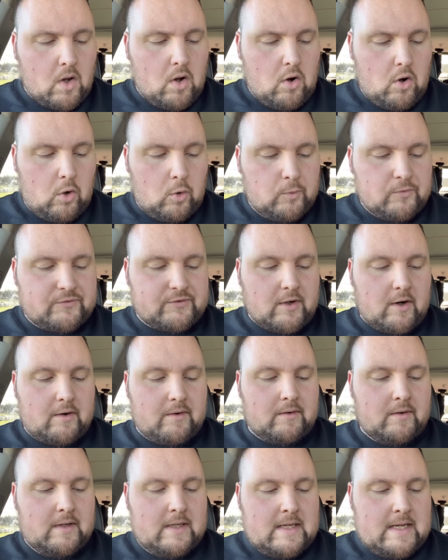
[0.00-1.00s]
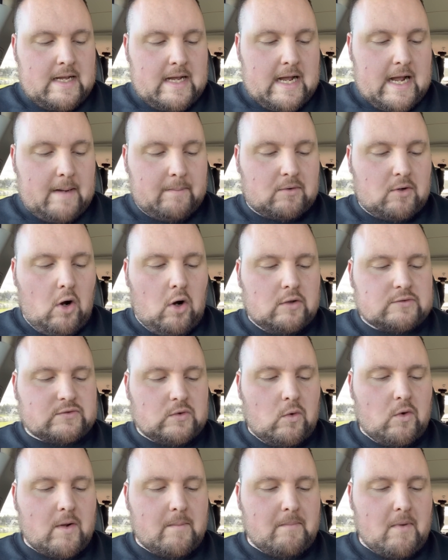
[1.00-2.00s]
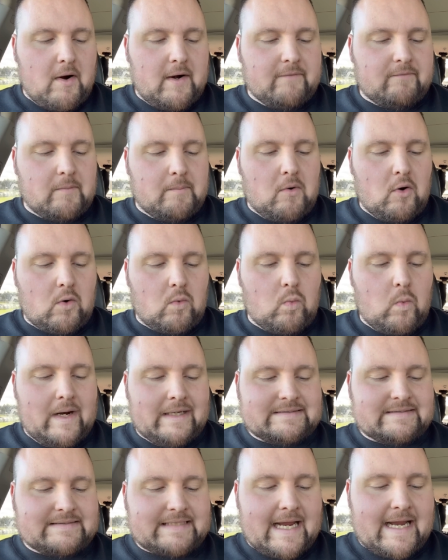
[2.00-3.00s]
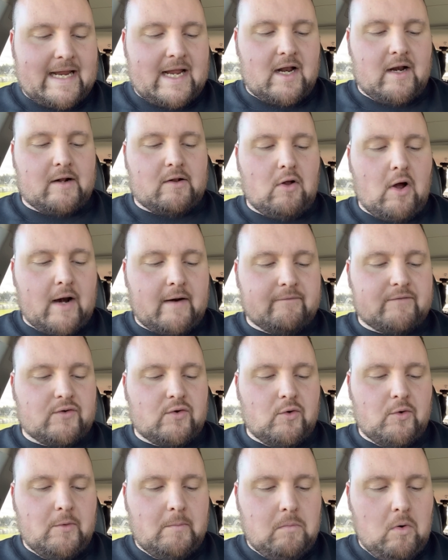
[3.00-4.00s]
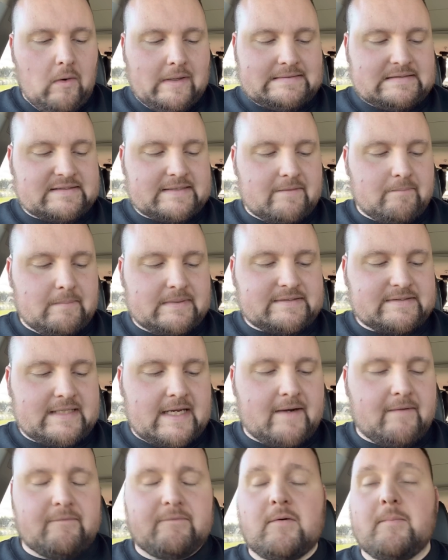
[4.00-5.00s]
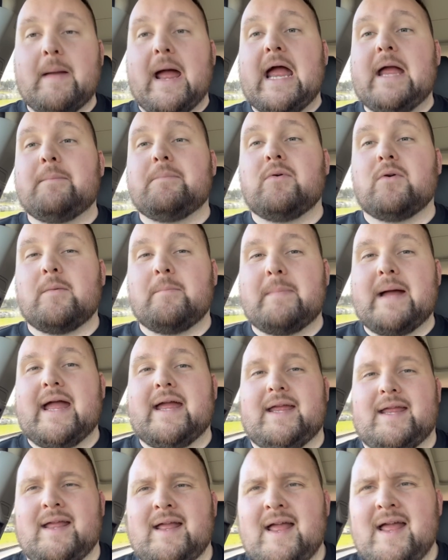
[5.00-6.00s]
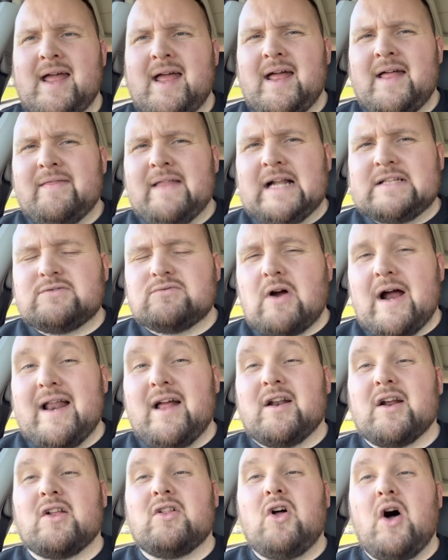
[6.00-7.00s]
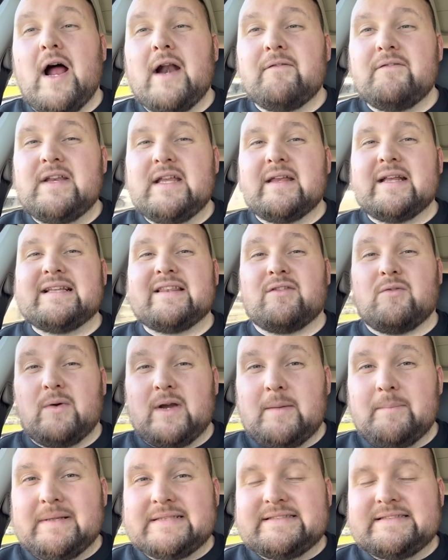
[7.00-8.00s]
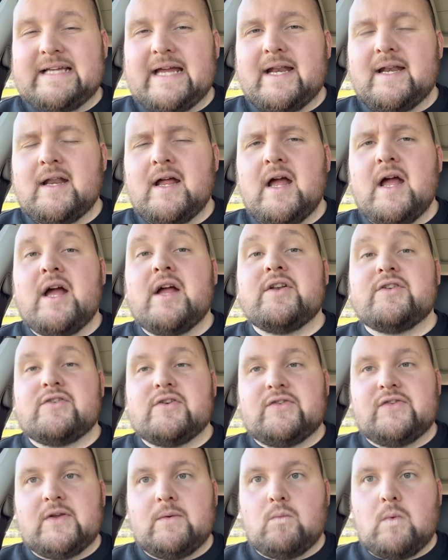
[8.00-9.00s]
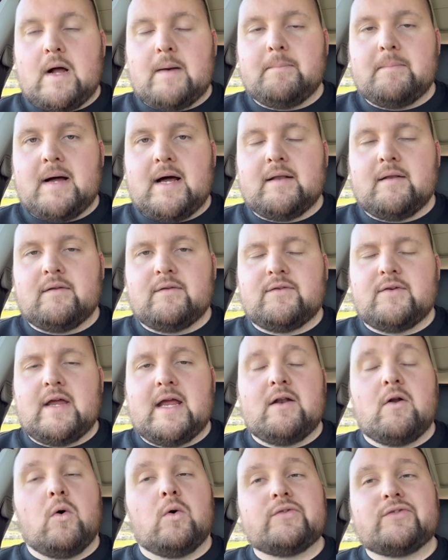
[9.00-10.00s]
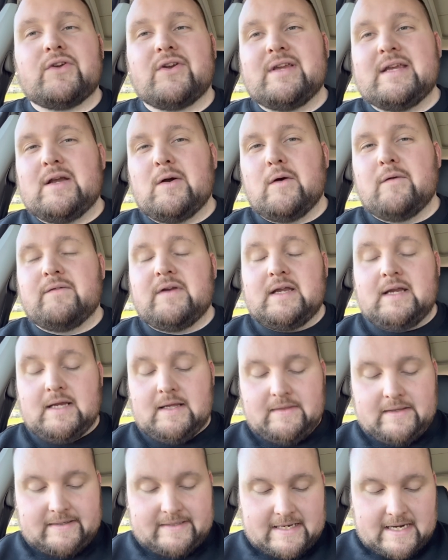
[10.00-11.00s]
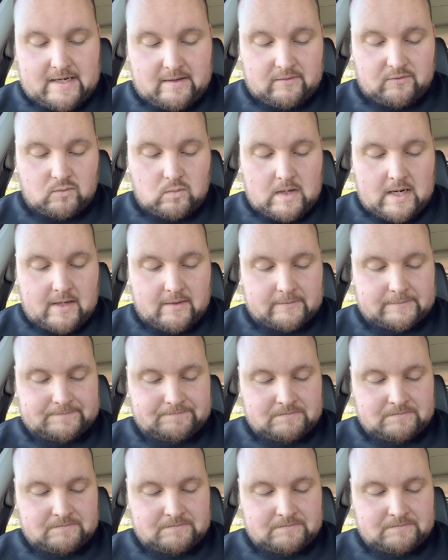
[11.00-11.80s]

Also, um, Cox Automotive reported Wednesday a decline of 2.7% from April to May. That's right, a decline of nearly 3% just in one month, and also year over year they're down as well.